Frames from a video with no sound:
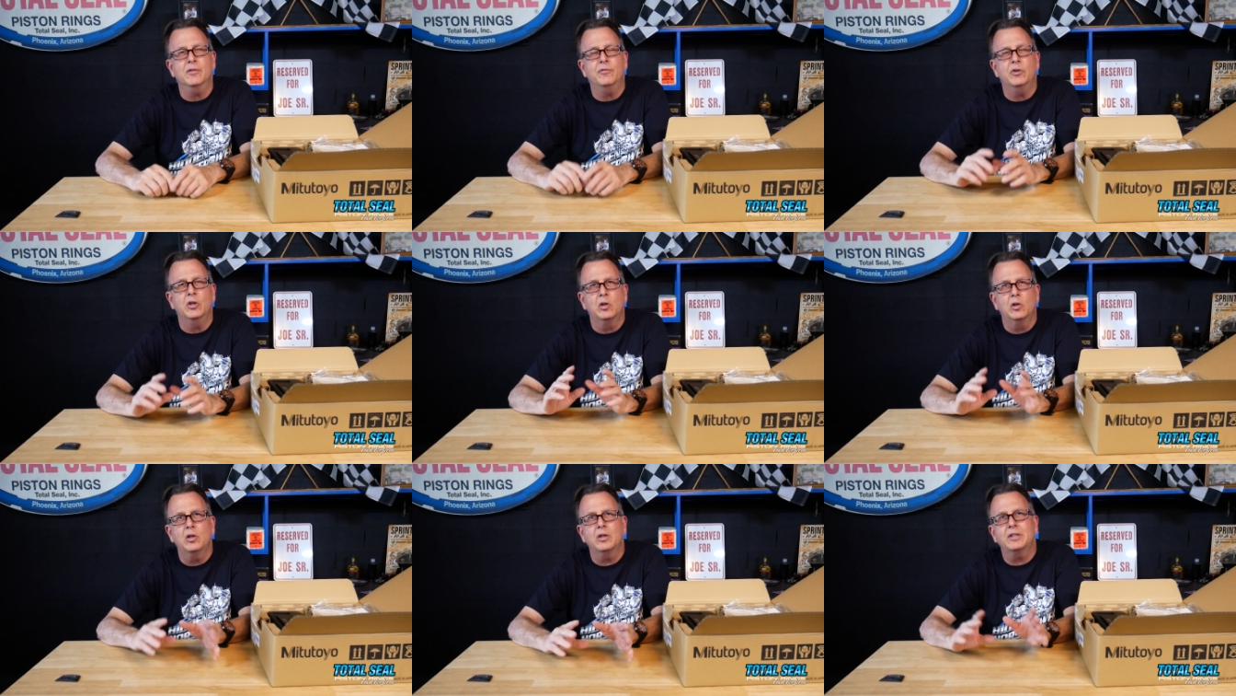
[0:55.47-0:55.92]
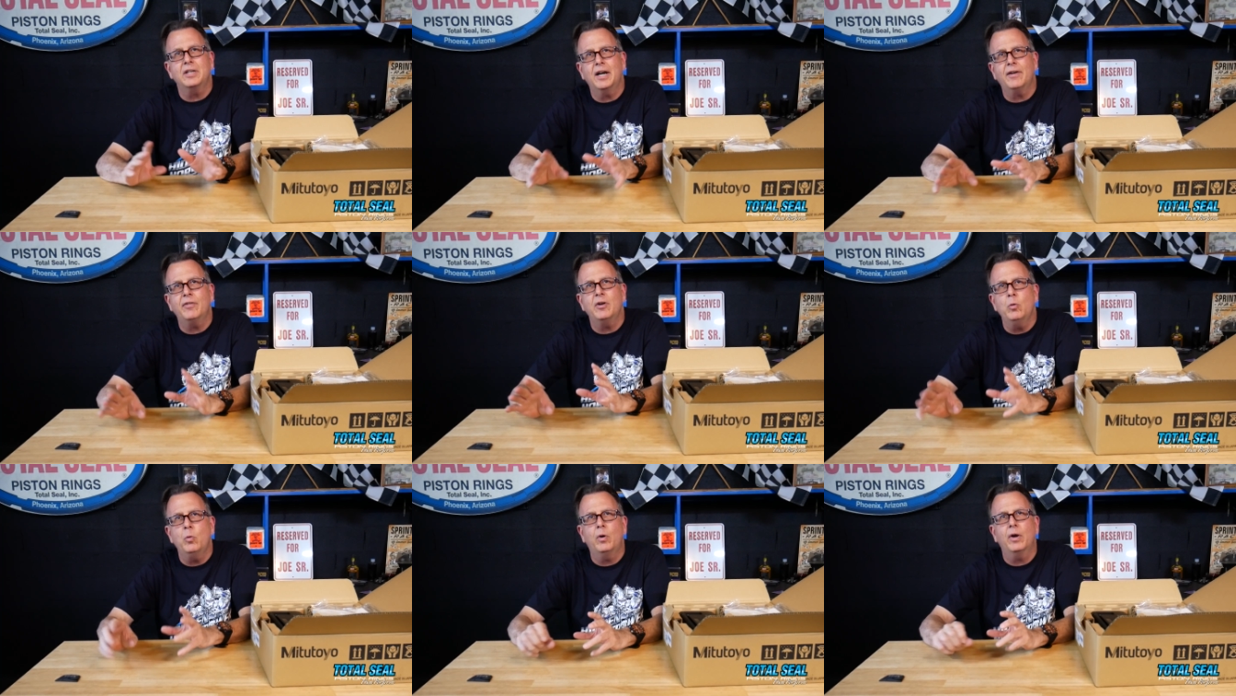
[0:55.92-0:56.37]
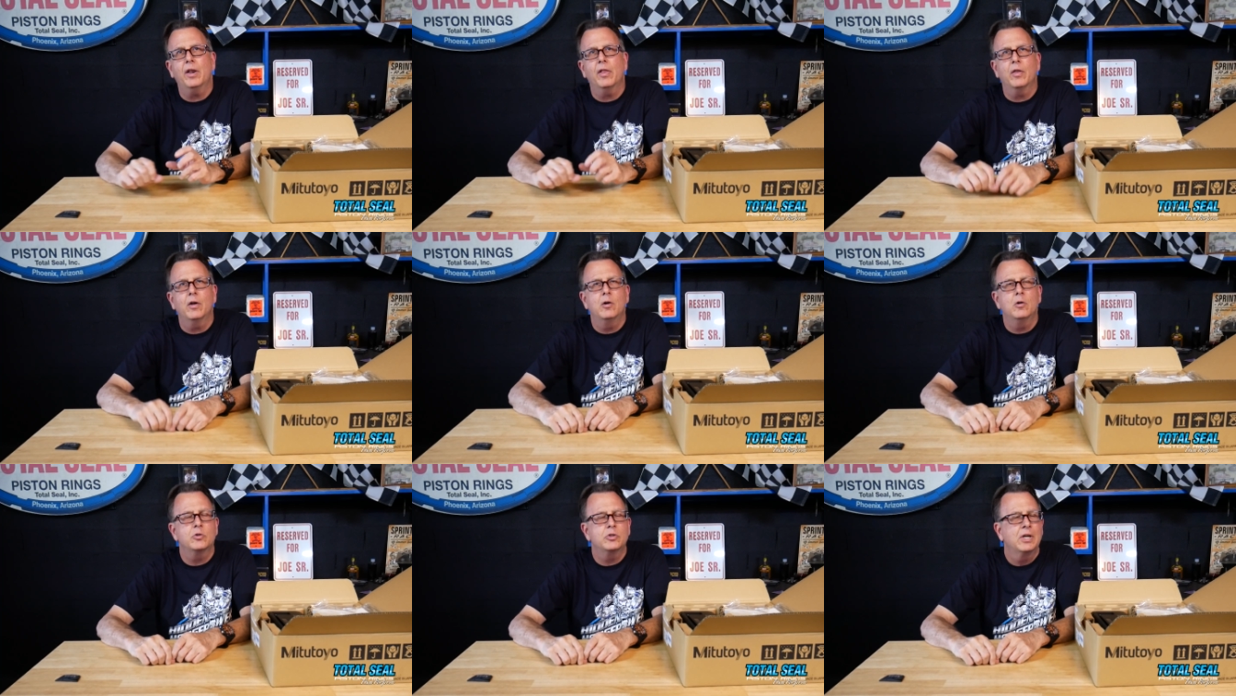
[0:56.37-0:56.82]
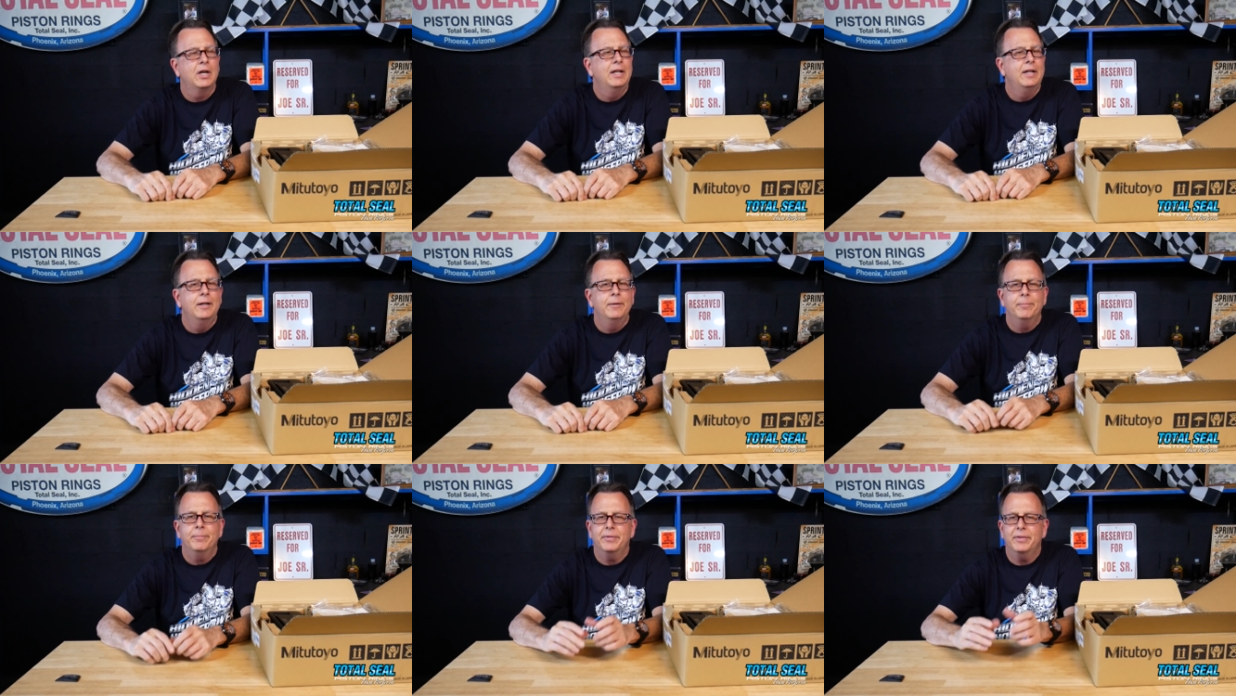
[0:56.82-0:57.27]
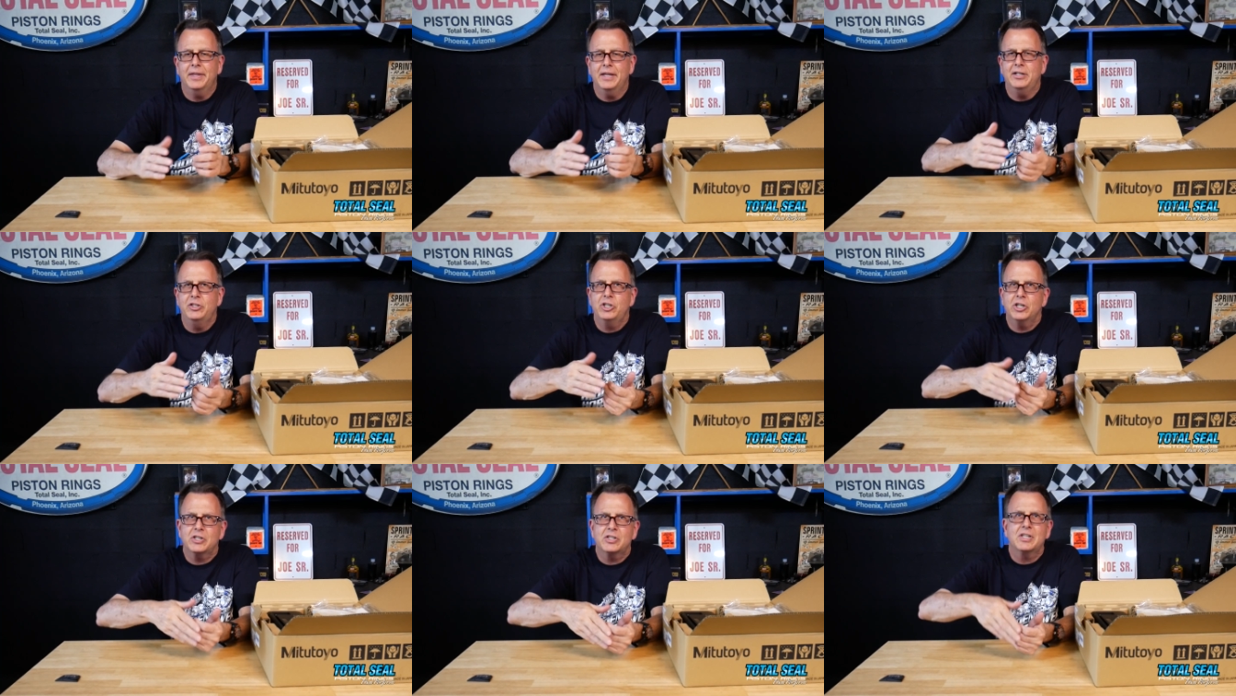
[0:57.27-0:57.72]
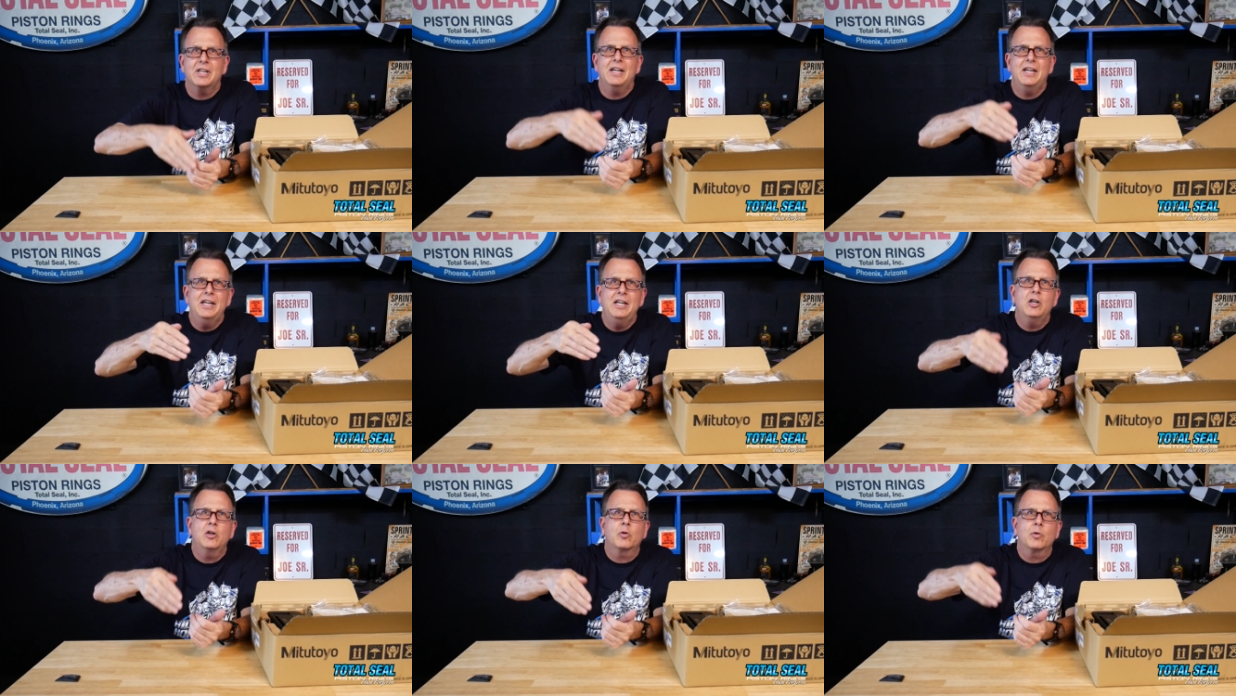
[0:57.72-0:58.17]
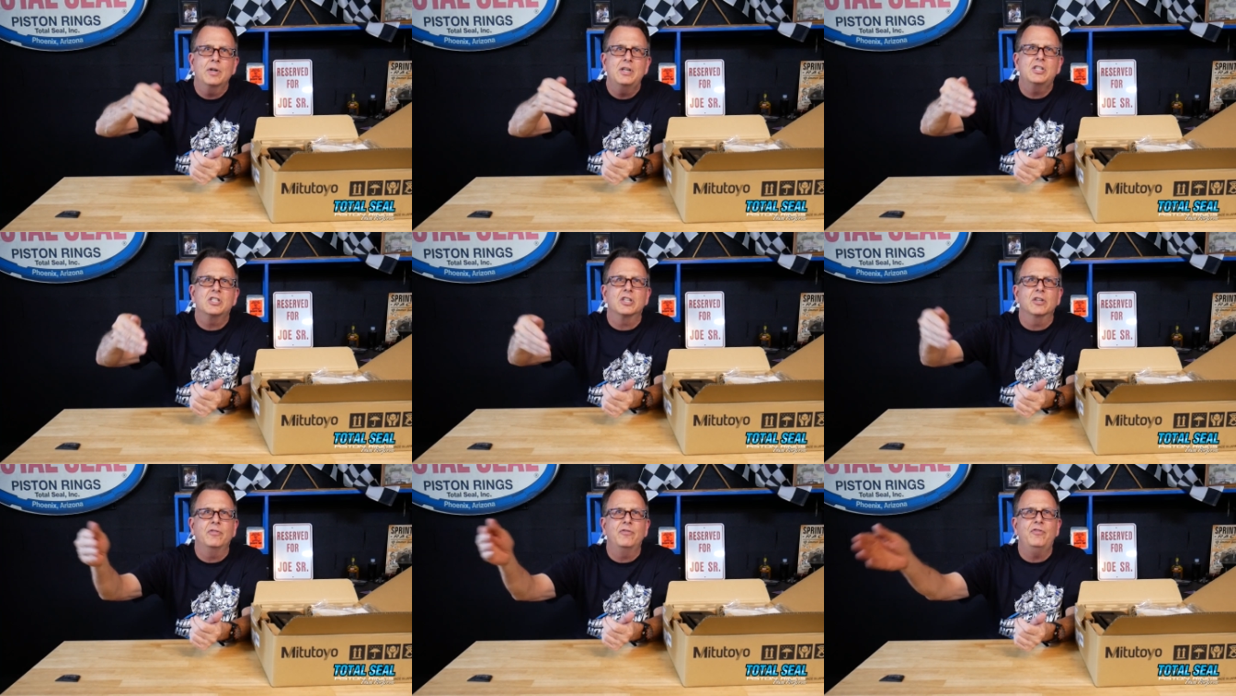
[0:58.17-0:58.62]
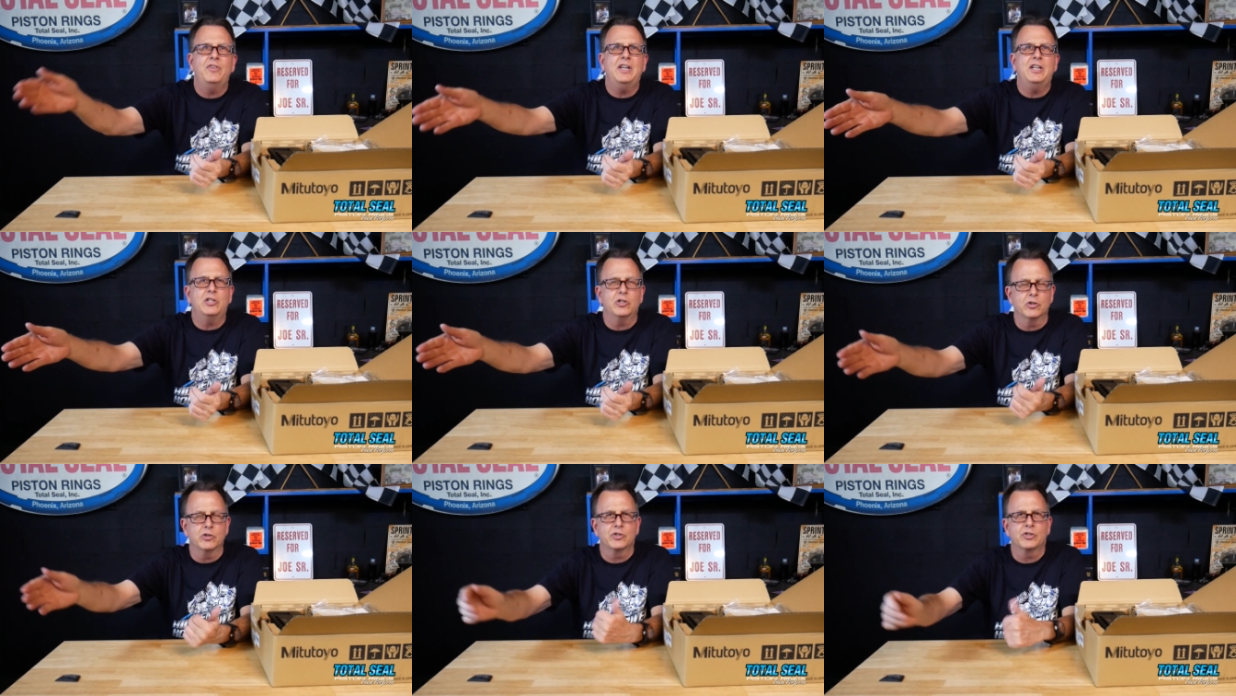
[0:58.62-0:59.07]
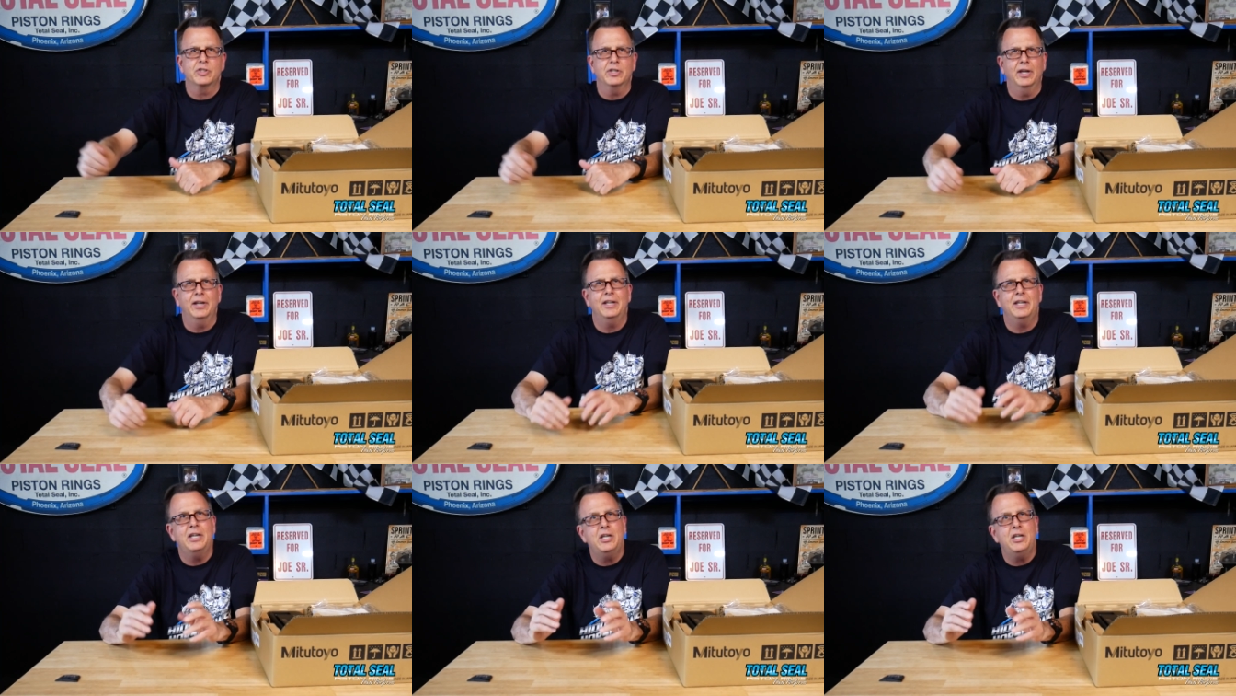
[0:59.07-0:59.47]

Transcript: If you looked at every one of those, they just increased the feature set.